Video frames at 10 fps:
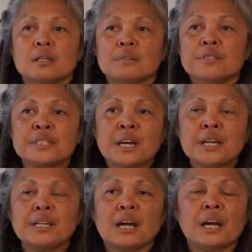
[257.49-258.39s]
The
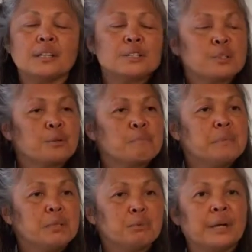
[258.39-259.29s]
Visayan Islands are a
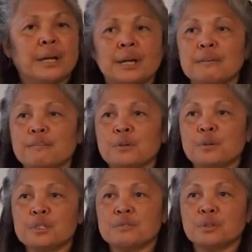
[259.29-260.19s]
midway. For
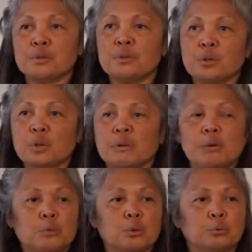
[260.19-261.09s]
those of you who know
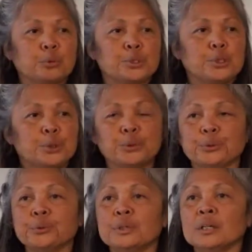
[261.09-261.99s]
about World War II,